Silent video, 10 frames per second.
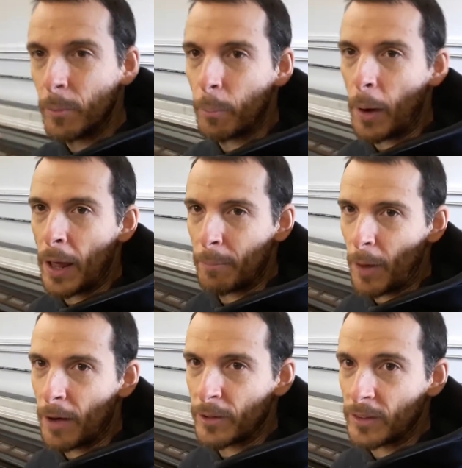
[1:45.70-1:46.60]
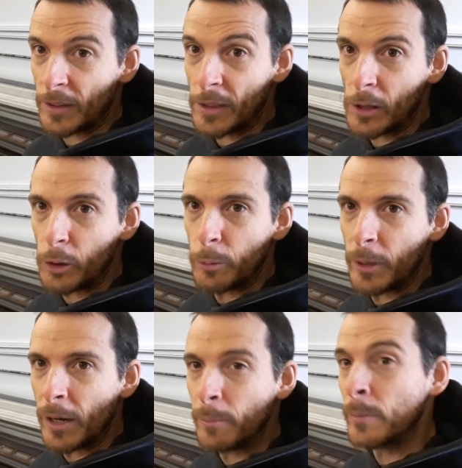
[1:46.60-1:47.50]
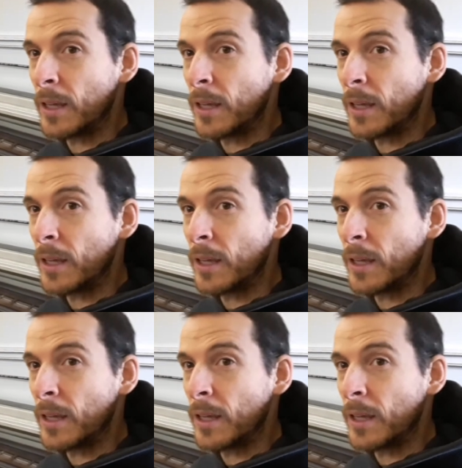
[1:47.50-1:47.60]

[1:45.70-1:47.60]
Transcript: but obviously the aluminum,